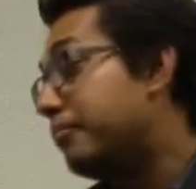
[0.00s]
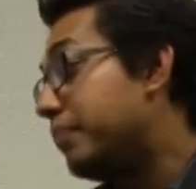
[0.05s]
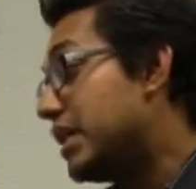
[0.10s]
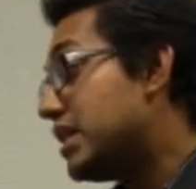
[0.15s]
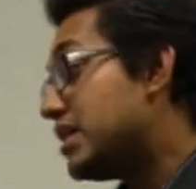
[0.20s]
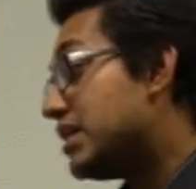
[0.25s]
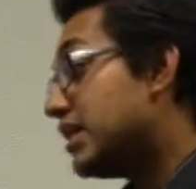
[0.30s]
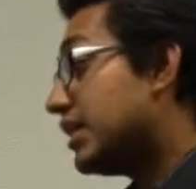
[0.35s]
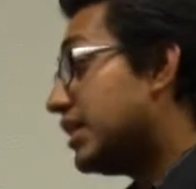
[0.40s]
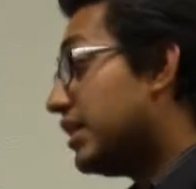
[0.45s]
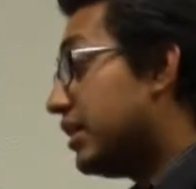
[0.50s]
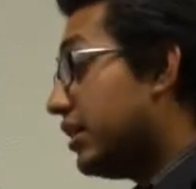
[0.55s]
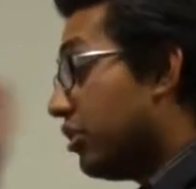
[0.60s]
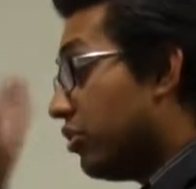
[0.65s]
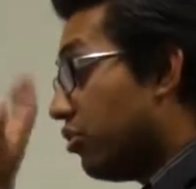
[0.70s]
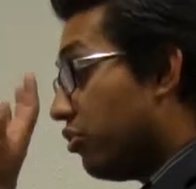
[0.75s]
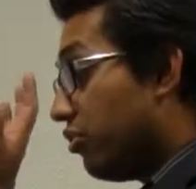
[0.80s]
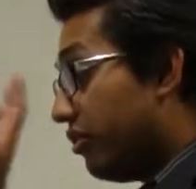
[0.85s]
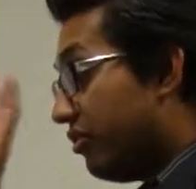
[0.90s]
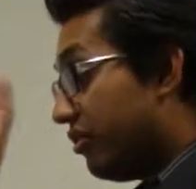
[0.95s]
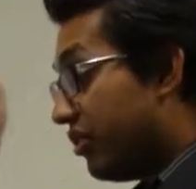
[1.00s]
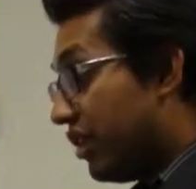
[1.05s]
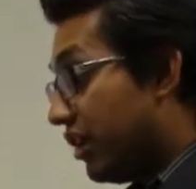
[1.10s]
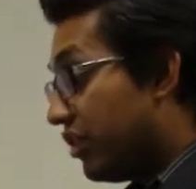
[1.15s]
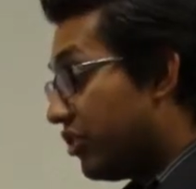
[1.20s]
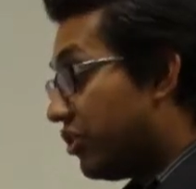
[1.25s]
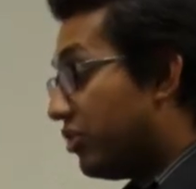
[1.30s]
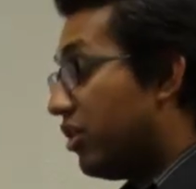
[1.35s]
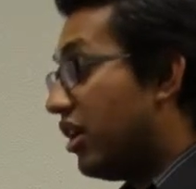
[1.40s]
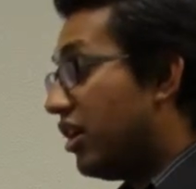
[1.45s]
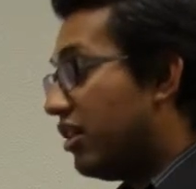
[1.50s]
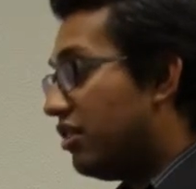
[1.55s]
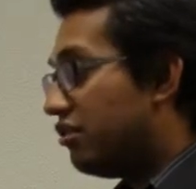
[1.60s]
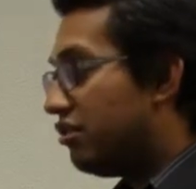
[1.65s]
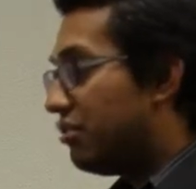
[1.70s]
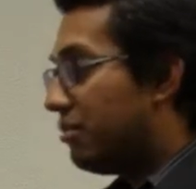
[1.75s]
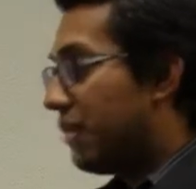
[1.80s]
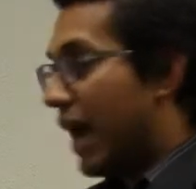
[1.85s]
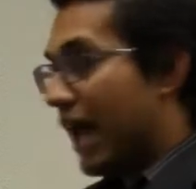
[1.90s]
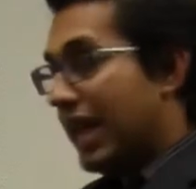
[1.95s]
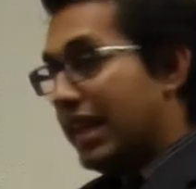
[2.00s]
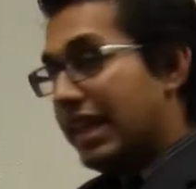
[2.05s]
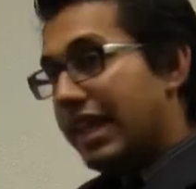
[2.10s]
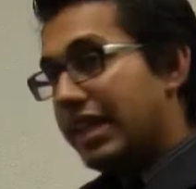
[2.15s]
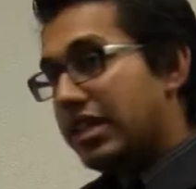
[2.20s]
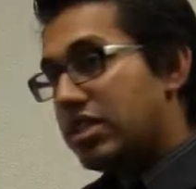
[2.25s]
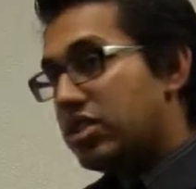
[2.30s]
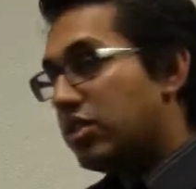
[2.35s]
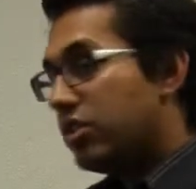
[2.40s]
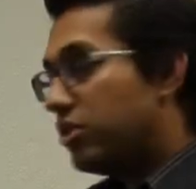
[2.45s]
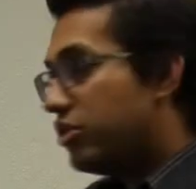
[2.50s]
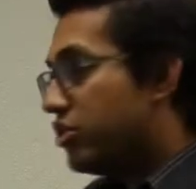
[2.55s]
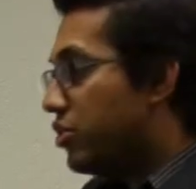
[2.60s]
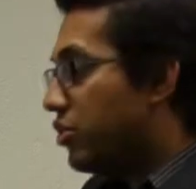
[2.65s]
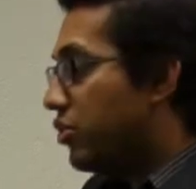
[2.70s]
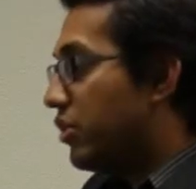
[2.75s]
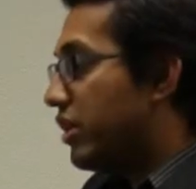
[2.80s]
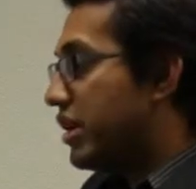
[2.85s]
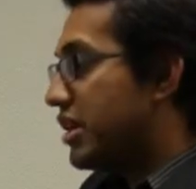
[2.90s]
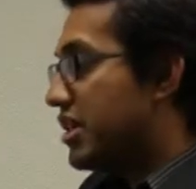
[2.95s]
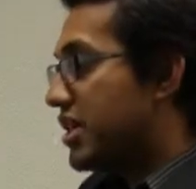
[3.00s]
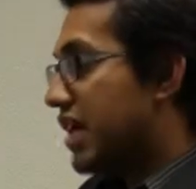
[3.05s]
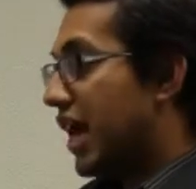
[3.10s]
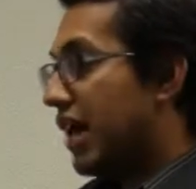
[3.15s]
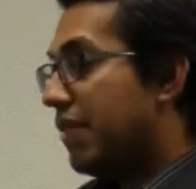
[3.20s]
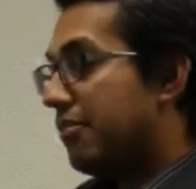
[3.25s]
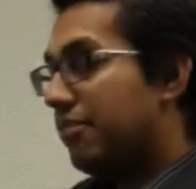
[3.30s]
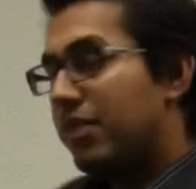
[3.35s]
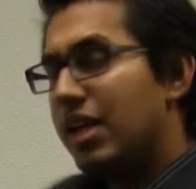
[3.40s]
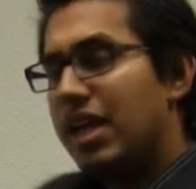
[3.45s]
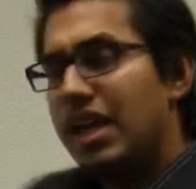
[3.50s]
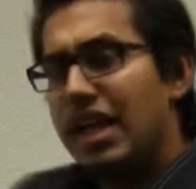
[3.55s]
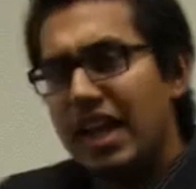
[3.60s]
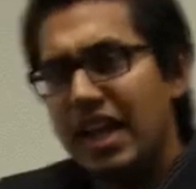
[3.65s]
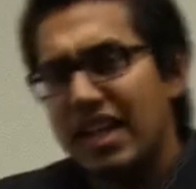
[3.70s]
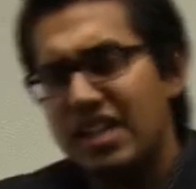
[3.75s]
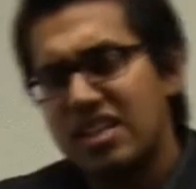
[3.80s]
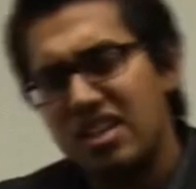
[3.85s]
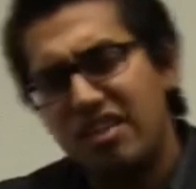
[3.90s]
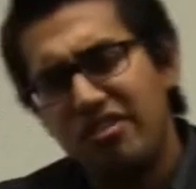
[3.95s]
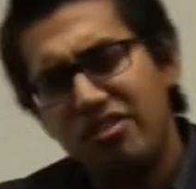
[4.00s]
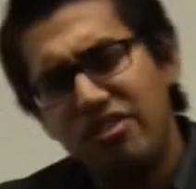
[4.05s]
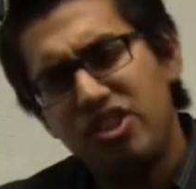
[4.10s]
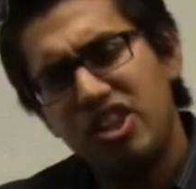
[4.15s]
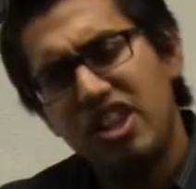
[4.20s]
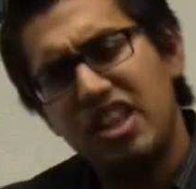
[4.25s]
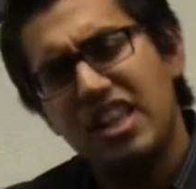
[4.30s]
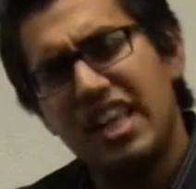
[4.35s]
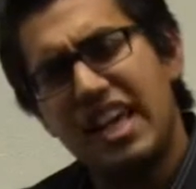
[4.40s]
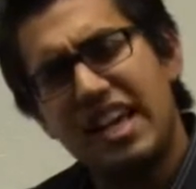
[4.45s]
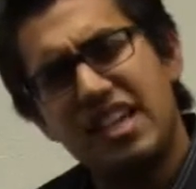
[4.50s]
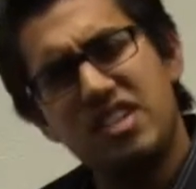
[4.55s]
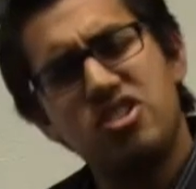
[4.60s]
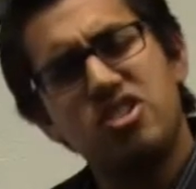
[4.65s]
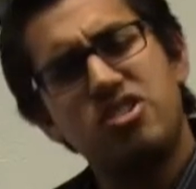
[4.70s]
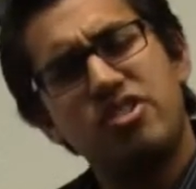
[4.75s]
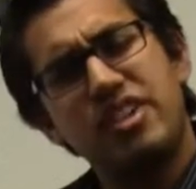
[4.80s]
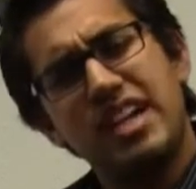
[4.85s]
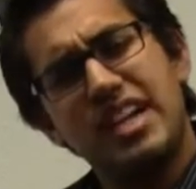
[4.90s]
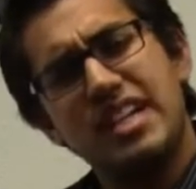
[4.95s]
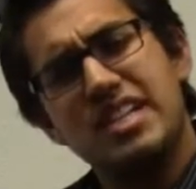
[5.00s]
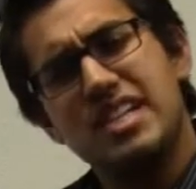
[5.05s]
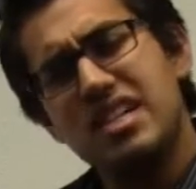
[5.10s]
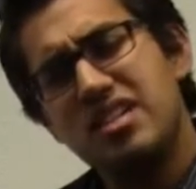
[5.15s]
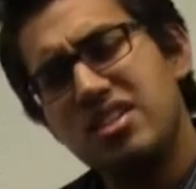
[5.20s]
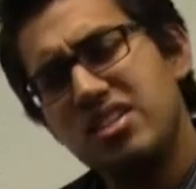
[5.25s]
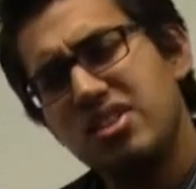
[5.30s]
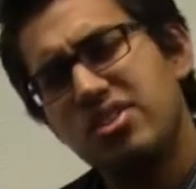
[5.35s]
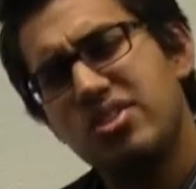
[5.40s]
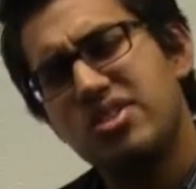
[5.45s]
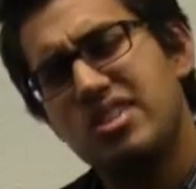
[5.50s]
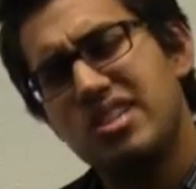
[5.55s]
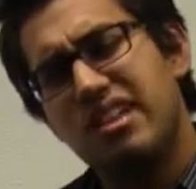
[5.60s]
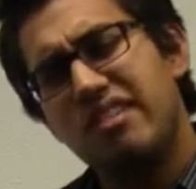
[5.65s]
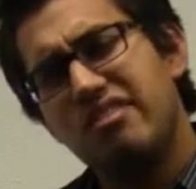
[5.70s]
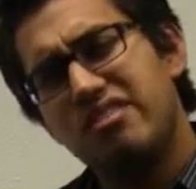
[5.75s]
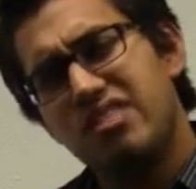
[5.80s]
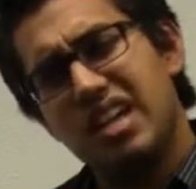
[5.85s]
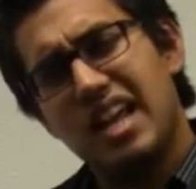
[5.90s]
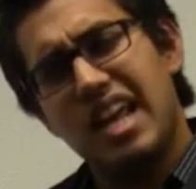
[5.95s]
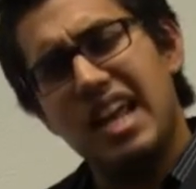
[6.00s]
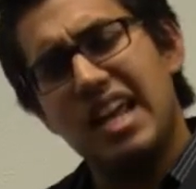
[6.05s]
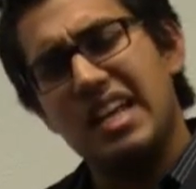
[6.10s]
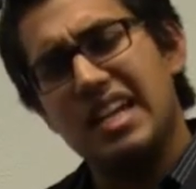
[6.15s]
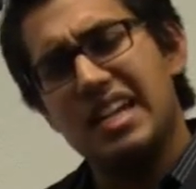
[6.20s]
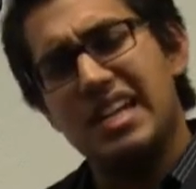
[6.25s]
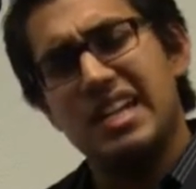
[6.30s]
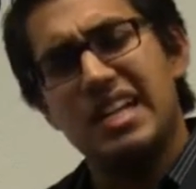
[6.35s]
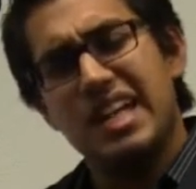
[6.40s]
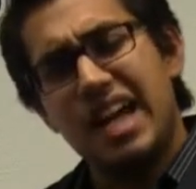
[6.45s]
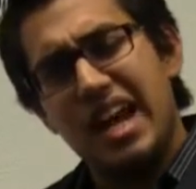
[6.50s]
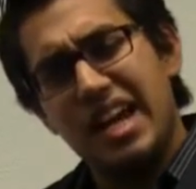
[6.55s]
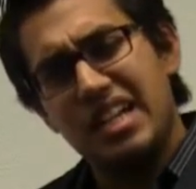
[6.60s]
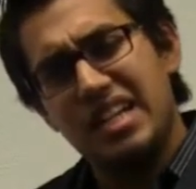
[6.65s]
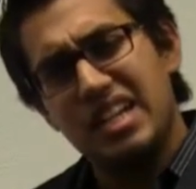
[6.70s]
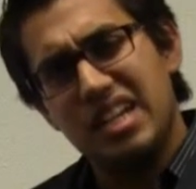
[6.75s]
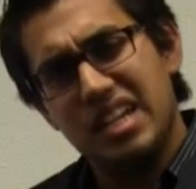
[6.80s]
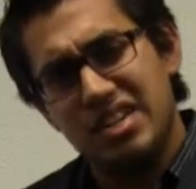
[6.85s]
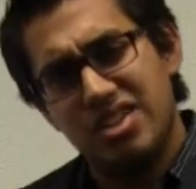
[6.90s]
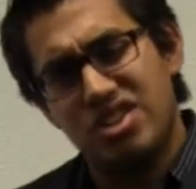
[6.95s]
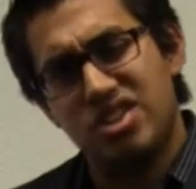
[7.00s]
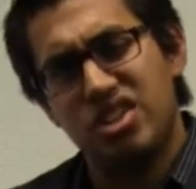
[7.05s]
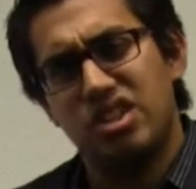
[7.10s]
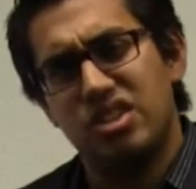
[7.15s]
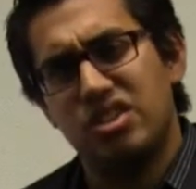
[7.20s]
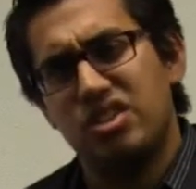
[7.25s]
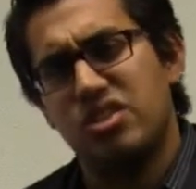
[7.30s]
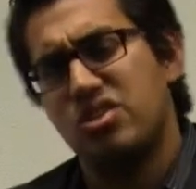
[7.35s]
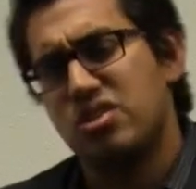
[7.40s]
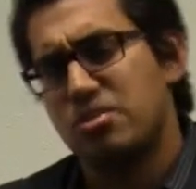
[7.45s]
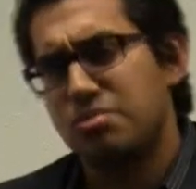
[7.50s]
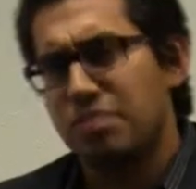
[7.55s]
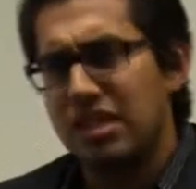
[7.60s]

Basically, we've gone through all of them. I like to go 2 at a time, except for the last 3. I tend to go 7, 8, 9 and chunk those.